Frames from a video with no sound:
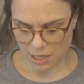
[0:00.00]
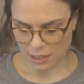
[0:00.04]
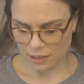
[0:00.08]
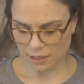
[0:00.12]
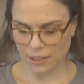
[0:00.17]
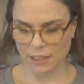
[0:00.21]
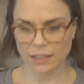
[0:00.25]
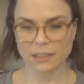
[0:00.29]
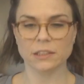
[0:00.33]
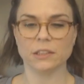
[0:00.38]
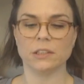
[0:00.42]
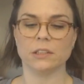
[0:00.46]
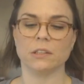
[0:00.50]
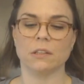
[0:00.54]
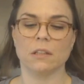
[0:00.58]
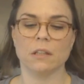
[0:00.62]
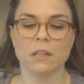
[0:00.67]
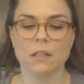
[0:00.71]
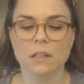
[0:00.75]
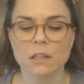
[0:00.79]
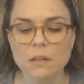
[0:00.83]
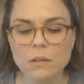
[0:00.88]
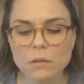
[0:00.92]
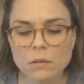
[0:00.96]
Let's
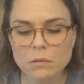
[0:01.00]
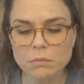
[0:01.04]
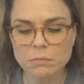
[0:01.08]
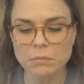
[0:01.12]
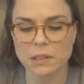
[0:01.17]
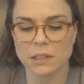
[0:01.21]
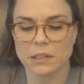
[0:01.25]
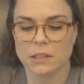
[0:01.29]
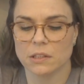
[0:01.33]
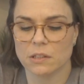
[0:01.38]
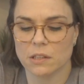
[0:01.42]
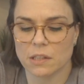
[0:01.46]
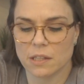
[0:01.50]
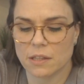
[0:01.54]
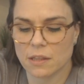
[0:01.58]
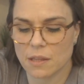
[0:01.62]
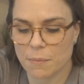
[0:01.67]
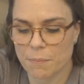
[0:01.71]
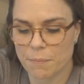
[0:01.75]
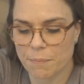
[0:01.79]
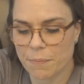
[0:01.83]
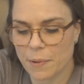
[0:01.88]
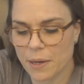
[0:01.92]
look at the